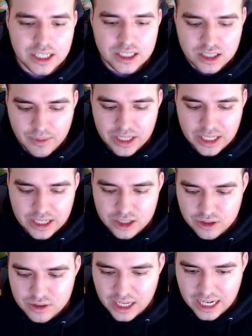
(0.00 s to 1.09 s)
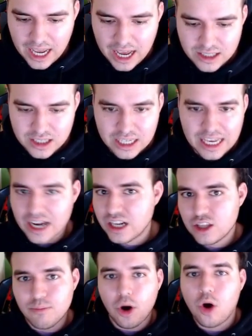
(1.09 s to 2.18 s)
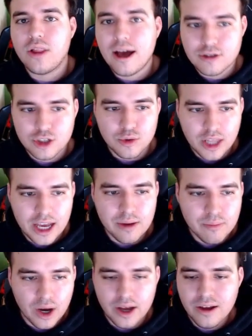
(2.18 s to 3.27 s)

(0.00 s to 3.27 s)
some of the issues that he has getting the ball out too late, but